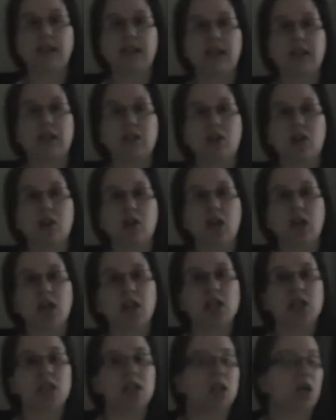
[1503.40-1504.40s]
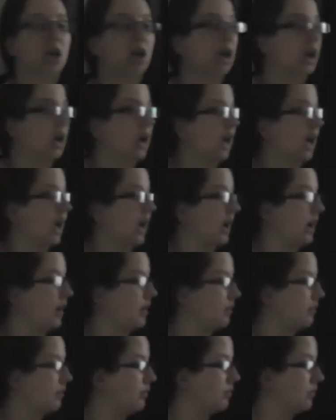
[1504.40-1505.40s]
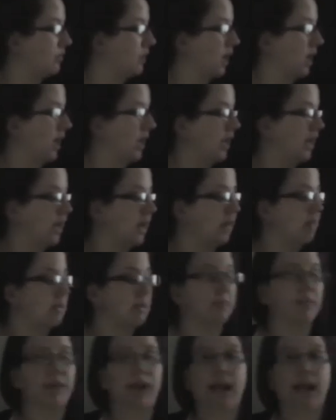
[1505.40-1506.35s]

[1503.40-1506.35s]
and things on it, and he comes and